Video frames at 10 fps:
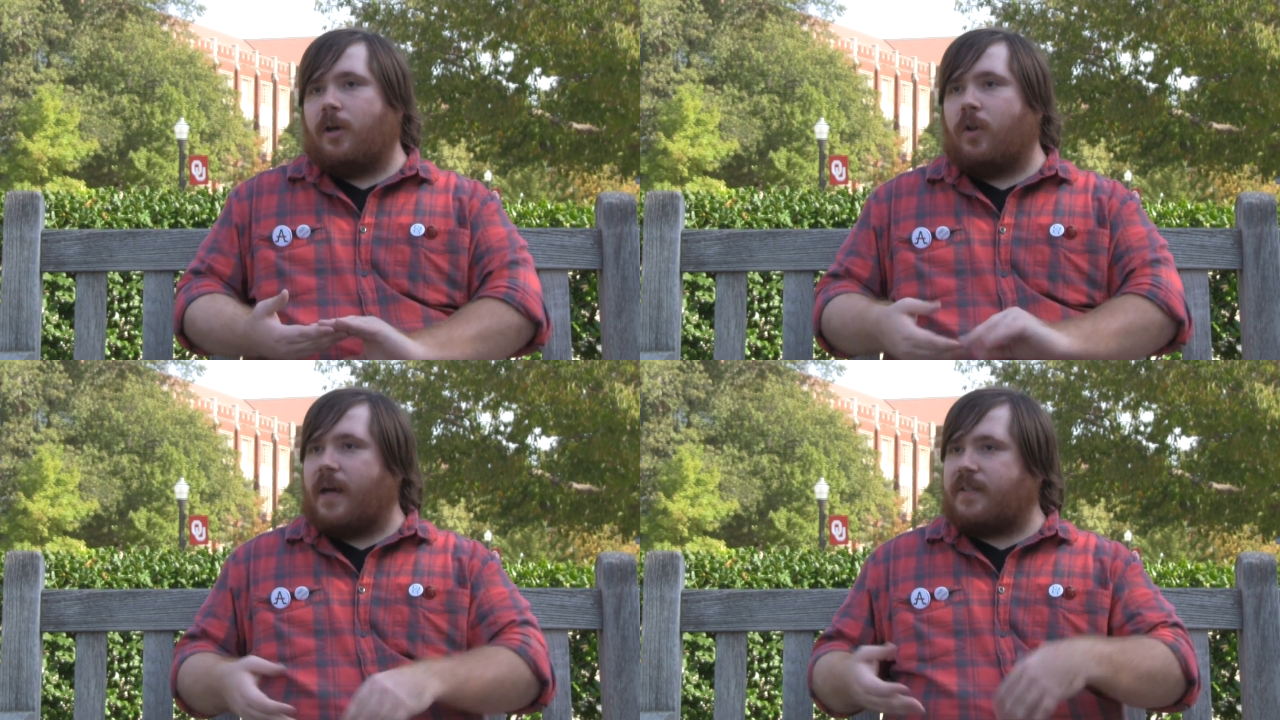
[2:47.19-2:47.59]

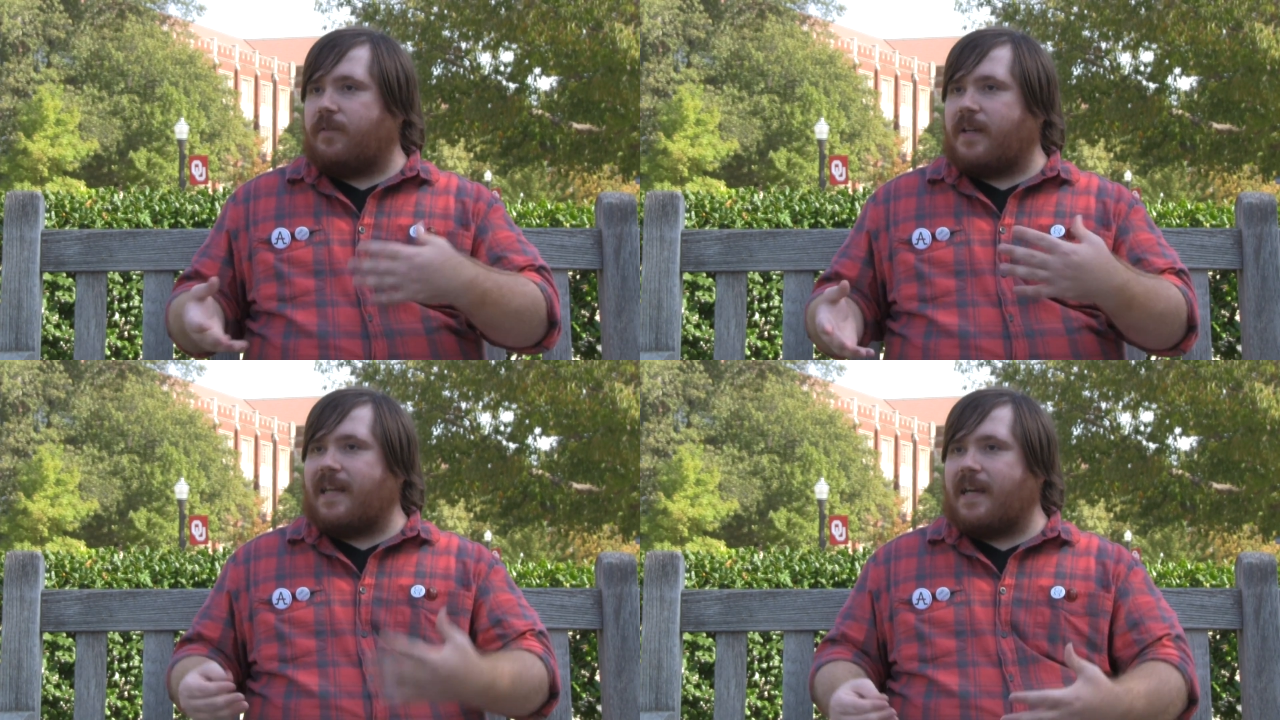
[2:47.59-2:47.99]

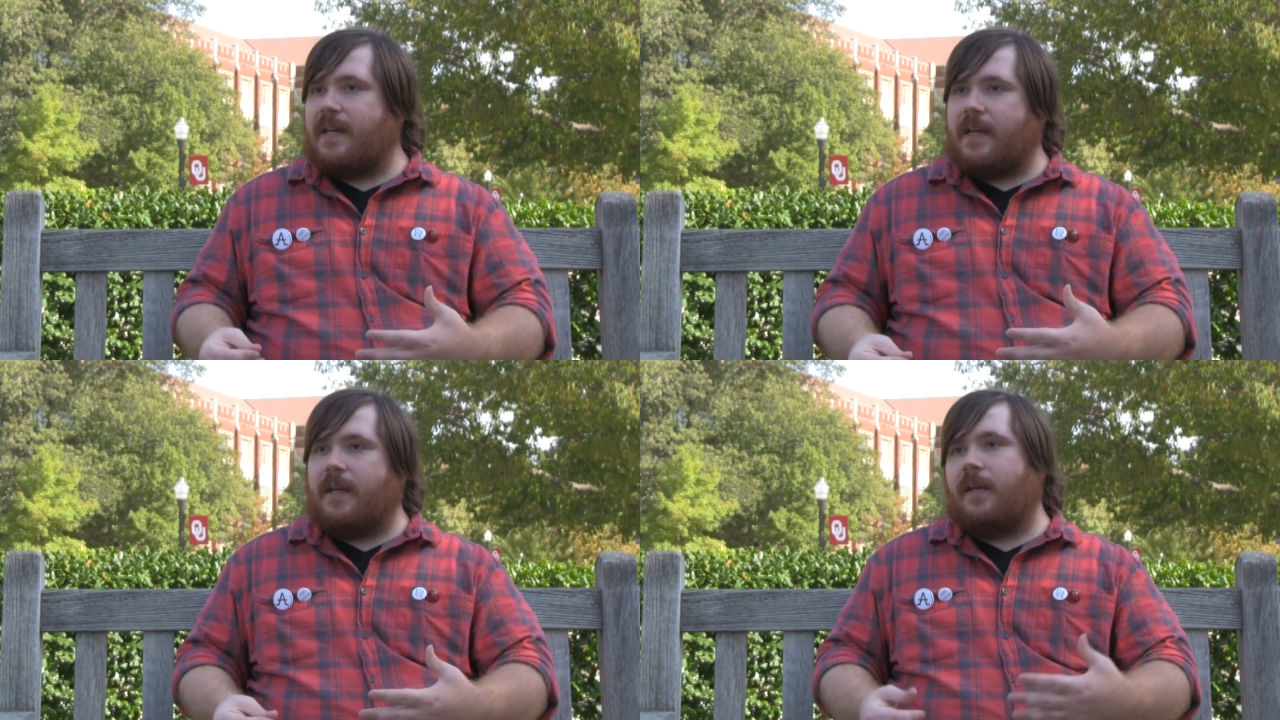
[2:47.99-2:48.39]
collective
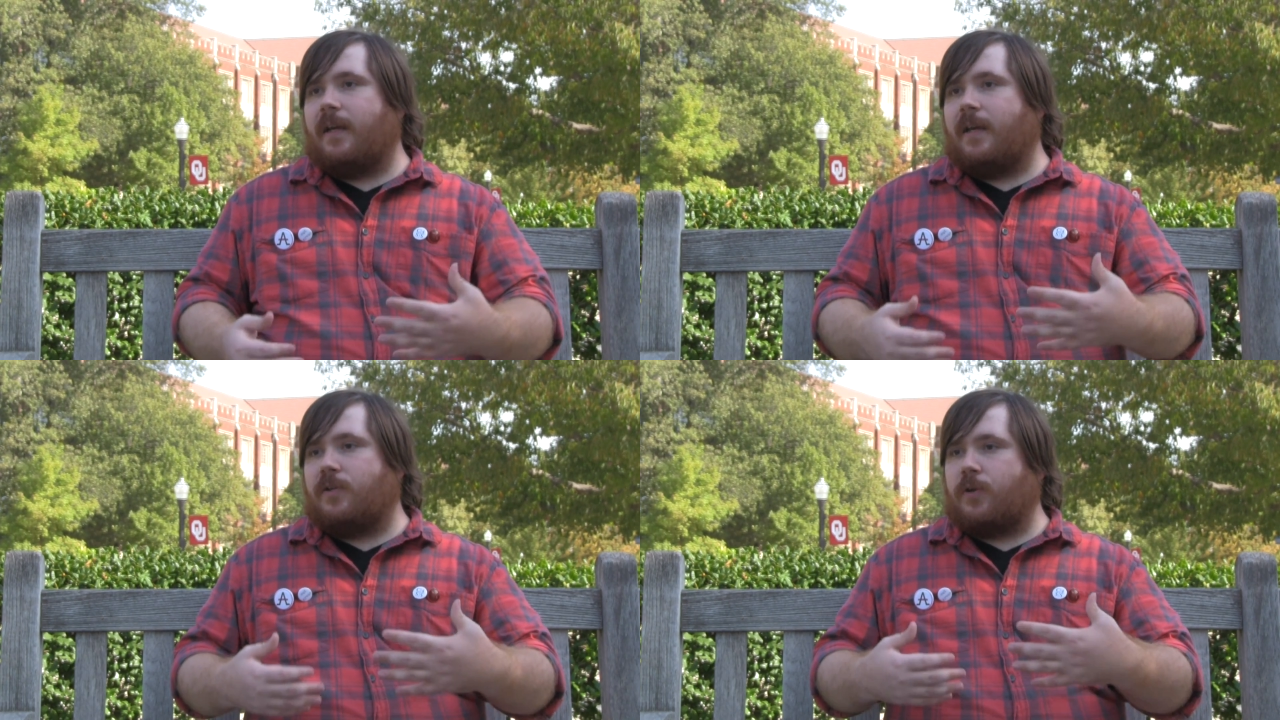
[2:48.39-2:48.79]
identity
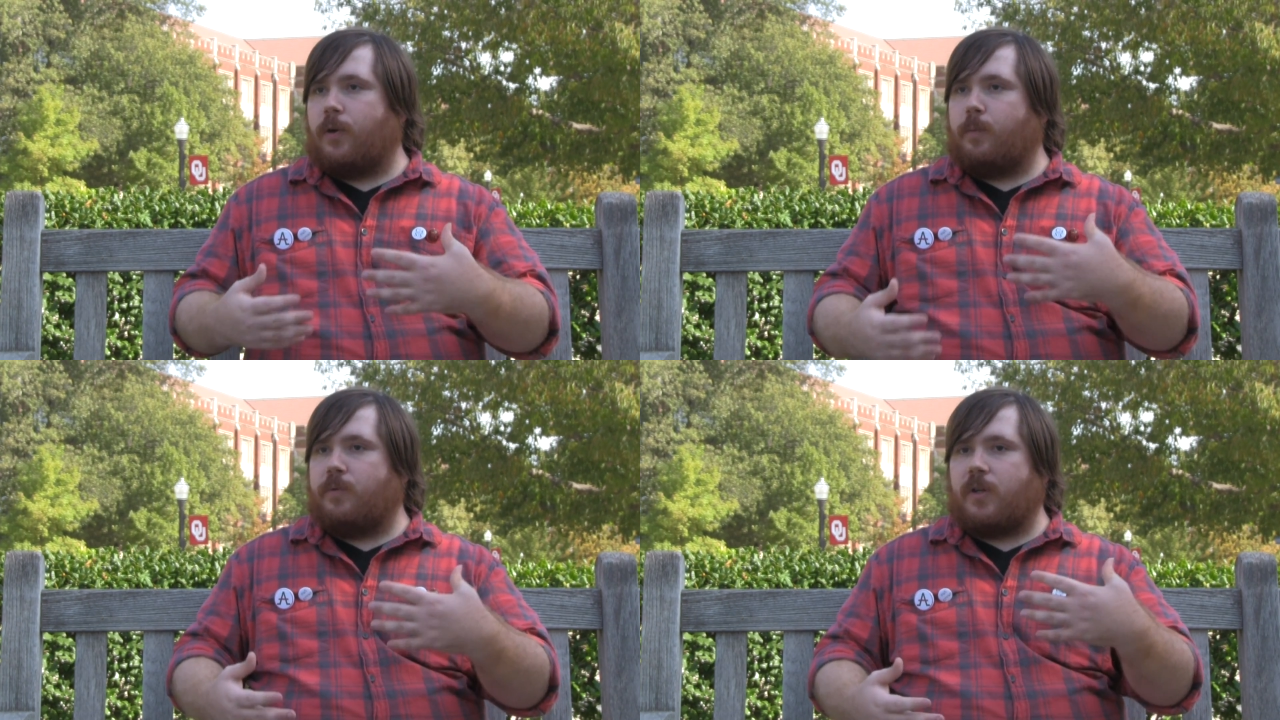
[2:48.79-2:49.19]
in
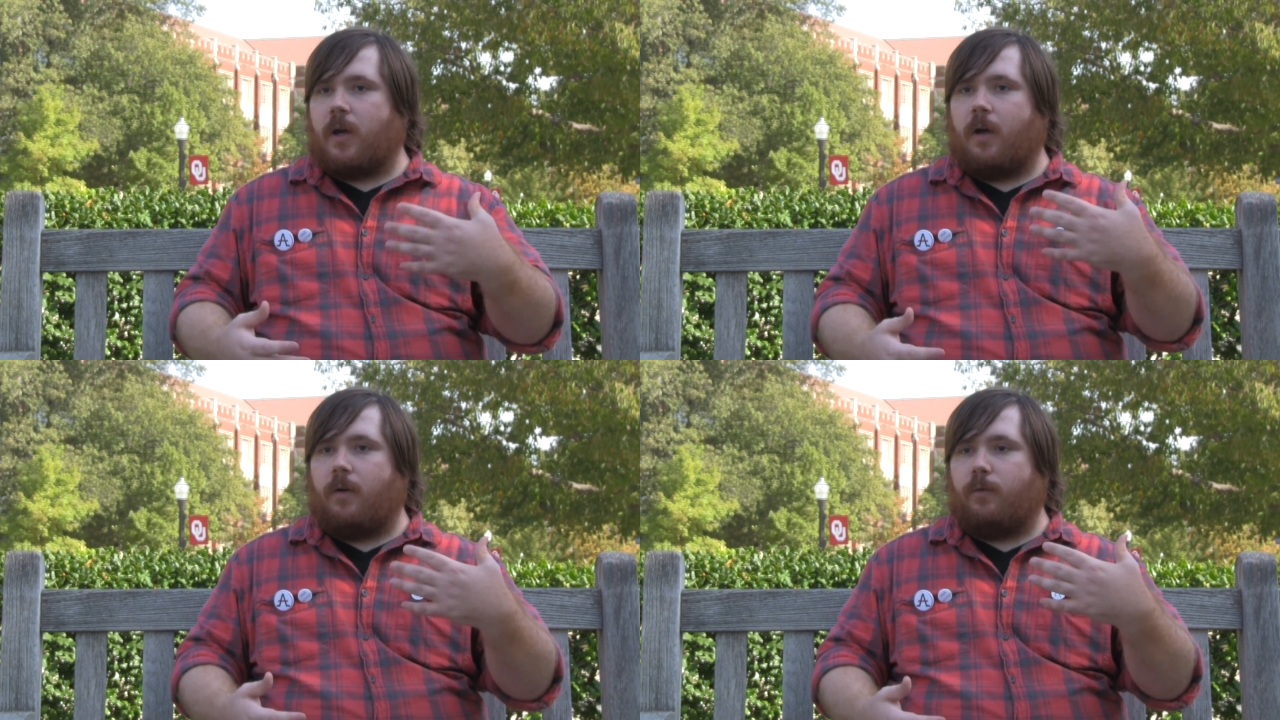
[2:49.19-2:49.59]
terms
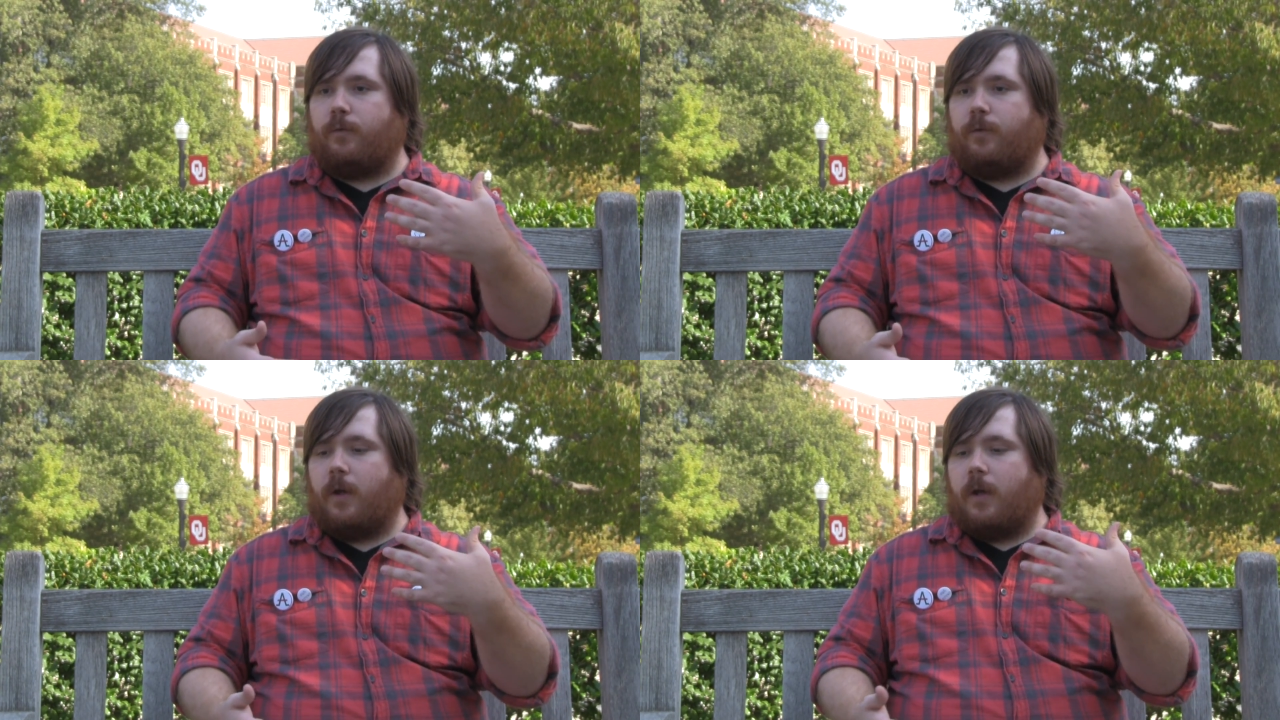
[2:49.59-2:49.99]
of